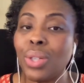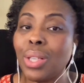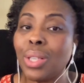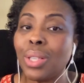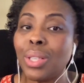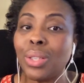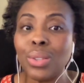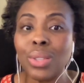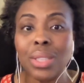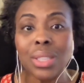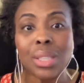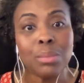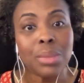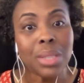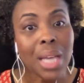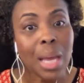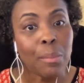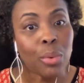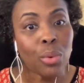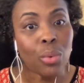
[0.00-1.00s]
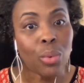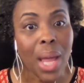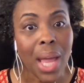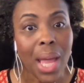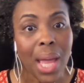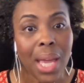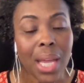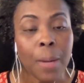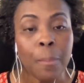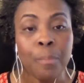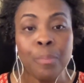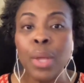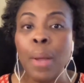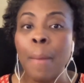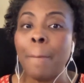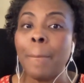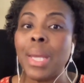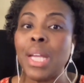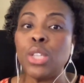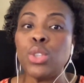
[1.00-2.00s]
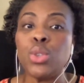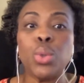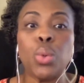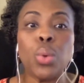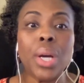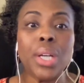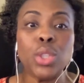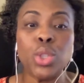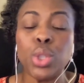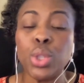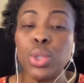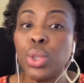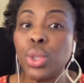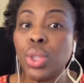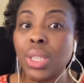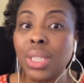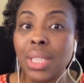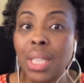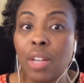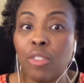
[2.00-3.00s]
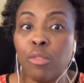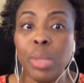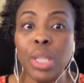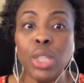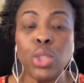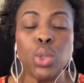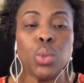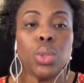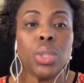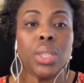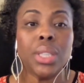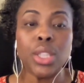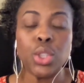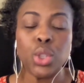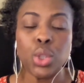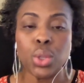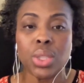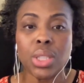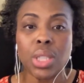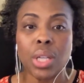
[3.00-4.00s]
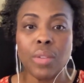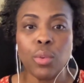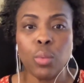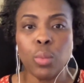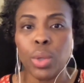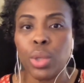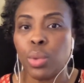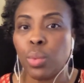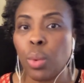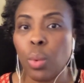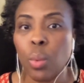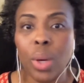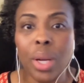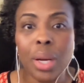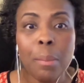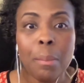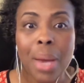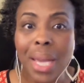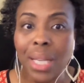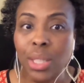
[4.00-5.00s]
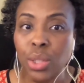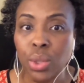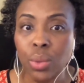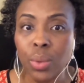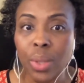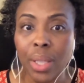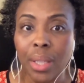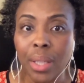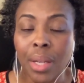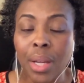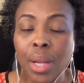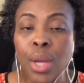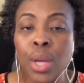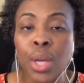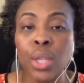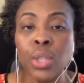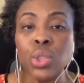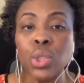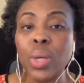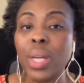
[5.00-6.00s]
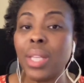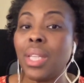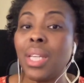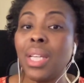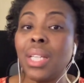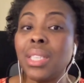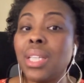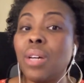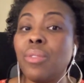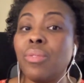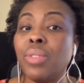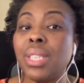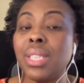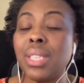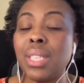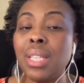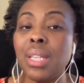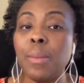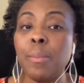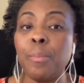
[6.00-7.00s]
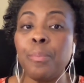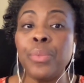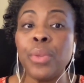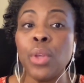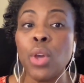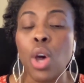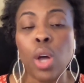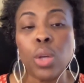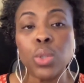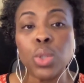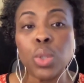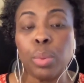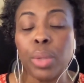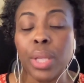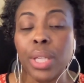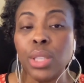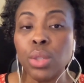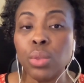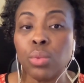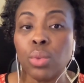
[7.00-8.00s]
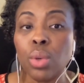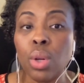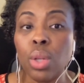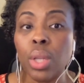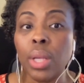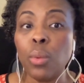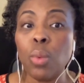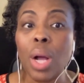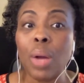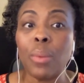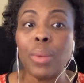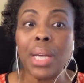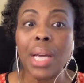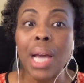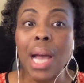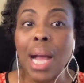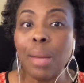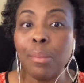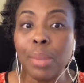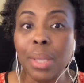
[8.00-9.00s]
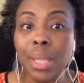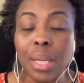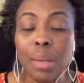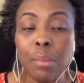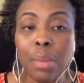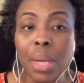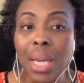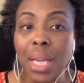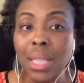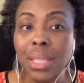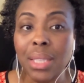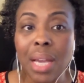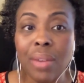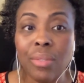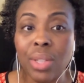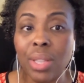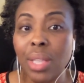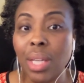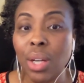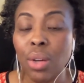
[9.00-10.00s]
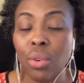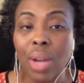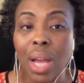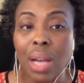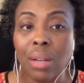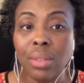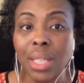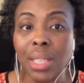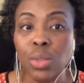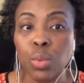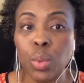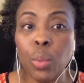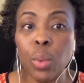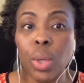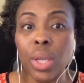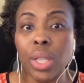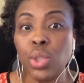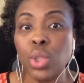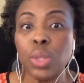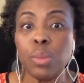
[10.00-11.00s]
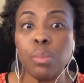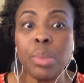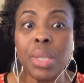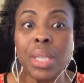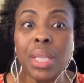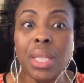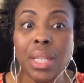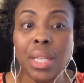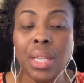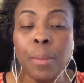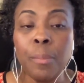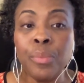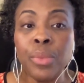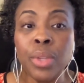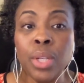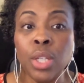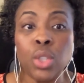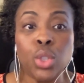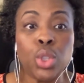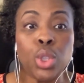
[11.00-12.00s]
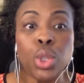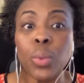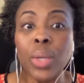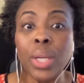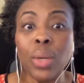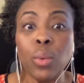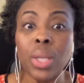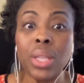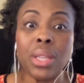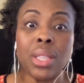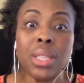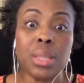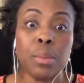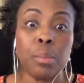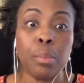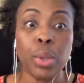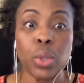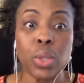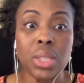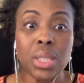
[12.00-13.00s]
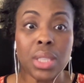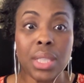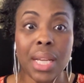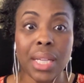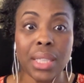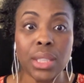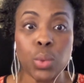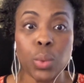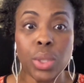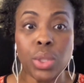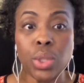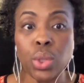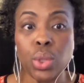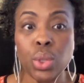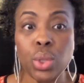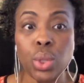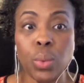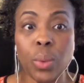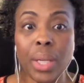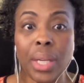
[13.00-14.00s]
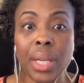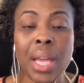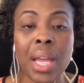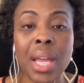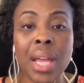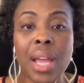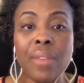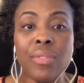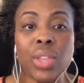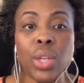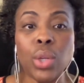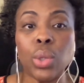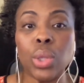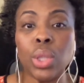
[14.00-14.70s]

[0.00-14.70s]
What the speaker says: a little some type of way, made you question yourself, made you look at yourself and wonder, well, what am I doing? So I think self esteem also plays a role in why we copy and paste everything around us. We want to just be doing what this person next to us is doing. If